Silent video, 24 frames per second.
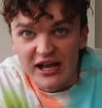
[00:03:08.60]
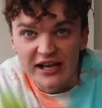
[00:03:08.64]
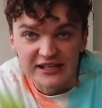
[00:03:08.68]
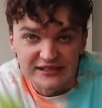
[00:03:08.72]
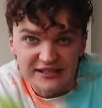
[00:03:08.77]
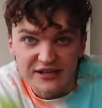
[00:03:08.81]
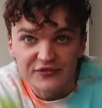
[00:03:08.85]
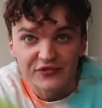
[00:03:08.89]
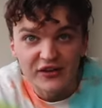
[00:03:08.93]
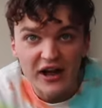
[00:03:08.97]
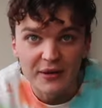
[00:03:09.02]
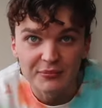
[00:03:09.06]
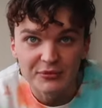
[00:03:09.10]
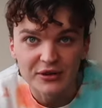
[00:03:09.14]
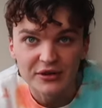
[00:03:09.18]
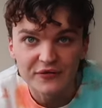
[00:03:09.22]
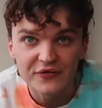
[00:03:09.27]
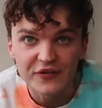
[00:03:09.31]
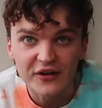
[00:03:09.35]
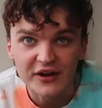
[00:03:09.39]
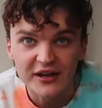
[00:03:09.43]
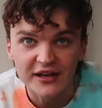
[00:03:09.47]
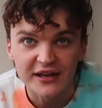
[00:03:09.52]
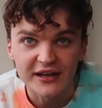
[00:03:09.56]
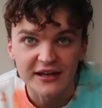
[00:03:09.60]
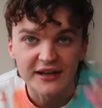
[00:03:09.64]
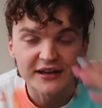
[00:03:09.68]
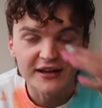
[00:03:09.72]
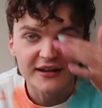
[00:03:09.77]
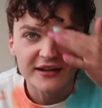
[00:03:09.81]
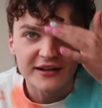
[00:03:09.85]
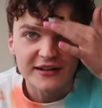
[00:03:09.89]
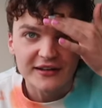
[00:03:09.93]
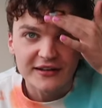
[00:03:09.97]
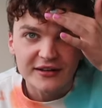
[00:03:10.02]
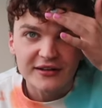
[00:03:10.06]
as if I'm the
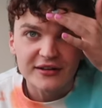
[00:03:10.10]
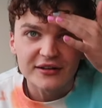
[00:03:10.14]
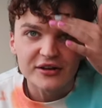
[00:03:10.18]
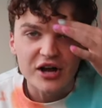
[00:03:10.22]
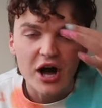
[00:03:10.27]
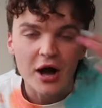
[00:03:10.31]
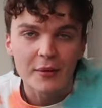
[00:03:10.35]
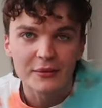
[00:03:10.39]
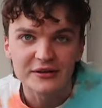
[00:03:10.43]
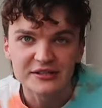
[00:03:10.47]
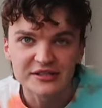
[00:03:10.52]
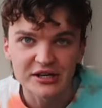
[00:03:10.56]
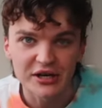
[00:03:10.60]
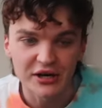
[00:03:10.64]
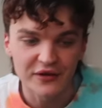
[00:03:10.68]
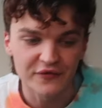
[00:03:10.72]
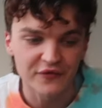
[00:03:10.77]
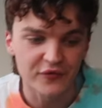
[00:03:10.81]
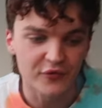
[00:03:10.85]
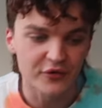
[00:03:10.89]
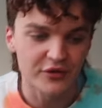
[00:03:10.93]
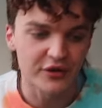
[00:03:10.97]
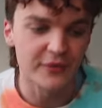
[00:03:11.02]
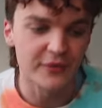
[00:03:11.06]
fucking commentary for